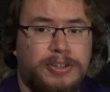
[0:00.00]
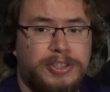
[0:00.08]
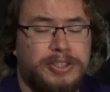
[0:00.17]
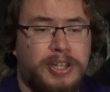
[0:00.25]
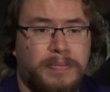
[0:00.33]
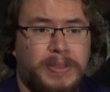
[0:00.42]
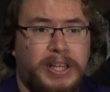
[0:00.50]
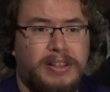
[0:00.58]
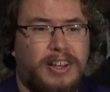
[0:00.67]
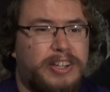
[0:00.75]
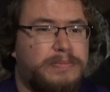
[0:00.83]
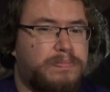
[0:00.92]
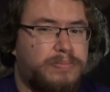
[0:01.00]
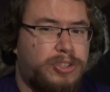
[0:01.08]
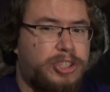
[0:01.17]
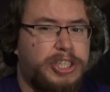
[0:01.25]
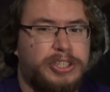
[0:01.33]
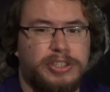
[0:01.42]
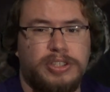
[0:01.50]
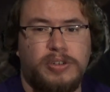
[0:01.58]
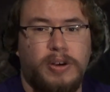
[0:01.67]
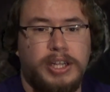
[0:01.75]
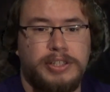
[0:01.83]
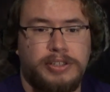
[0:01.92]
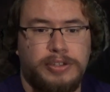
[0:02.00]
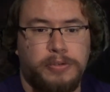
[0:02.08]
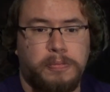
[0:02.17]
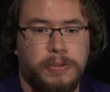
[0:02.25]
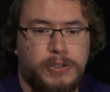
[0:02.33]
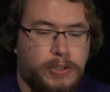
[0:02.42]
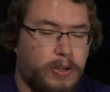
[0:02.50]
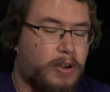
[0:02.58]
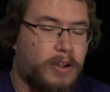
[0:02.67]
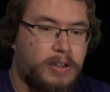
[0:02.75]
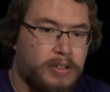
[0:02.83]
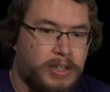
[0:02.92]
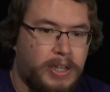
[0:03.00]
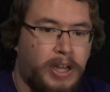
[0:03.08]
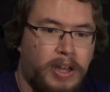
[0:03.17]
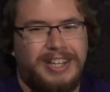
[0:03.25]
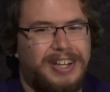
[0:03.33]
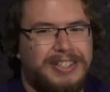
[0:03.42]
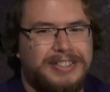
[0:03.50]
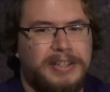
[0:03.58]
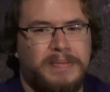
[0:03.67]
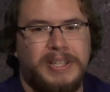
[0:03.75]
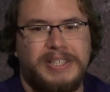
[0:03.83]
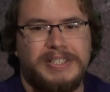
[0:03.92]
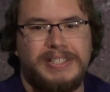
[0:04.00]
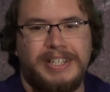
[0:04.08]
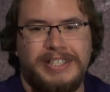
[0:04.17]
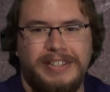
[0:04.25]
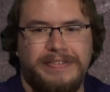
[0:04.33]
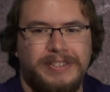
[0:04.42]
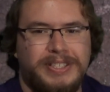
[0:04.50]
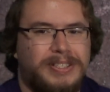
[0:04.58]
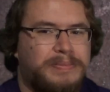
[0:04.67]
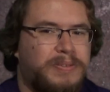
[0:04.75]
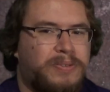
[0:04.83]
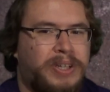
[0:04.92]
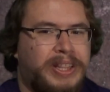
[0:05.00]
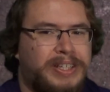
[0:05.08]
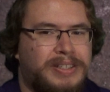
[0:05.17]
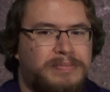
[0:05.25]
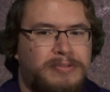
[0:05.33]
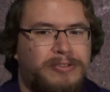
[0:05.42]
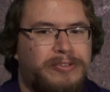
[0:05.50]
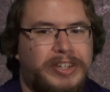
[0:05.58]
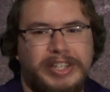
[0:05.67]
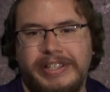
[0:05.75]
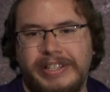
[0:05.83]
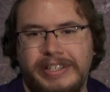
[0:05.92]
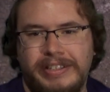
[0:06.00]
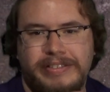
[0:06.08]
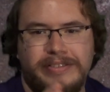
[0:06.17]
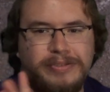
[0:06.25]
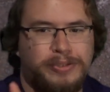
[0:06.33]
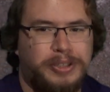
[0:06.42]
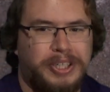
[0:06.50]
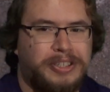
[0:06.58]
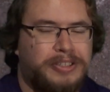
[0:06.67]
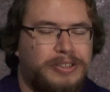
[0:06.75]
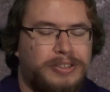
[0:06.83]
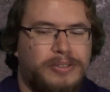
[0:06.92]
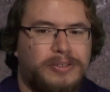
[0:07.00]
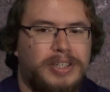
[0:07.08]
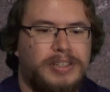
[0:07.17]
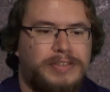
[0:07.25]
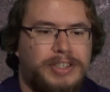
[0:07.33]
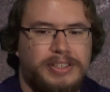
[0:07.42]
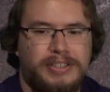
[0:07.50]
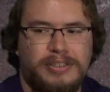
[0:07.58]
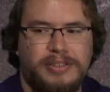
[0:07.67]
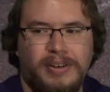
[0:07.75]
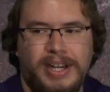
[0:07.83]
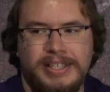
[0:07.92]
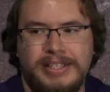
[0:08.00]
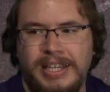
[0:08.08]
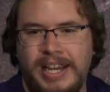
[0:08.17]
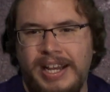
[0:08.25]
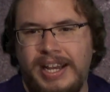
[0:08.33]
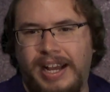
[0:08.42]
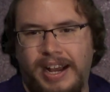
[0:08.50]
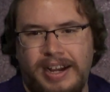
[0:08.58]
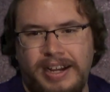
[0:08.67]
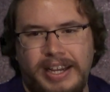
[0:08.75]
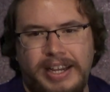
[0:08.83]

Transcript: it to something like Jesus Christ Superstar. Uh, some of the distinct differences between this movie and the traditional story of Jesus Christ. Uh,